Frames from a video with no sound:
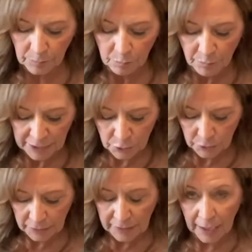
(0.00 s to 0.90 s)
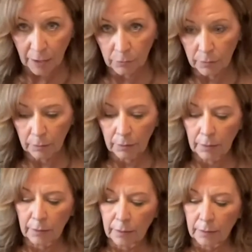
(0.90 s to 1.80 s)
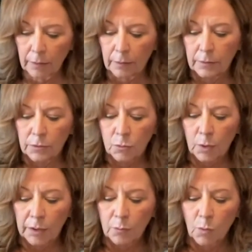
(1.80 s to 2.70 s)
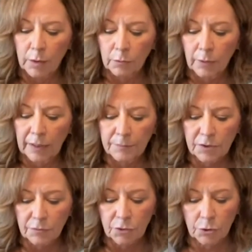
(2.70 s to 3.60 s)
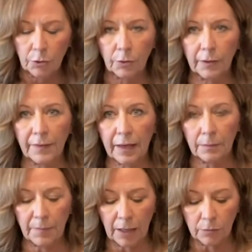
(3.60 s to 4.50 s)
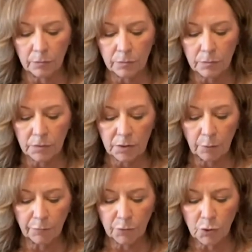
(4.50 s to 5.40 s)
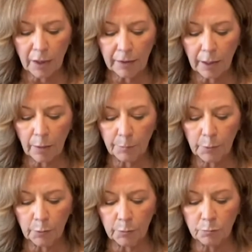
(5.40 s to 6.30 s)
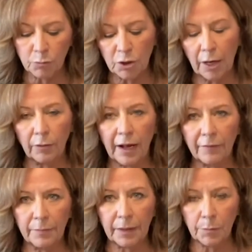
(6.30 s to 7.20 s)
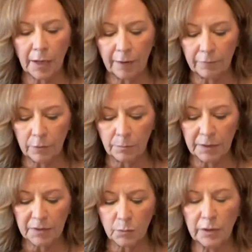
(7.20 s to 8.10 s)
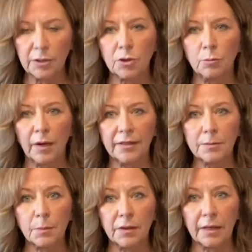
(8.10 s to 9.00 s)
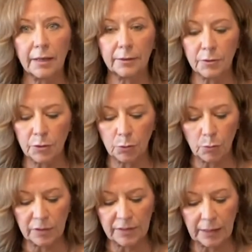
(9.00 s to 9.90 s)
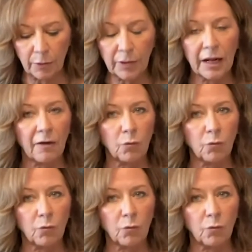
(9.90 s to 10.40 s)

measured it out, 21 grams of sugar in that amount. So if you're trying to help your child be able to have a little bit of sweets, you might split that in 2 and say you can have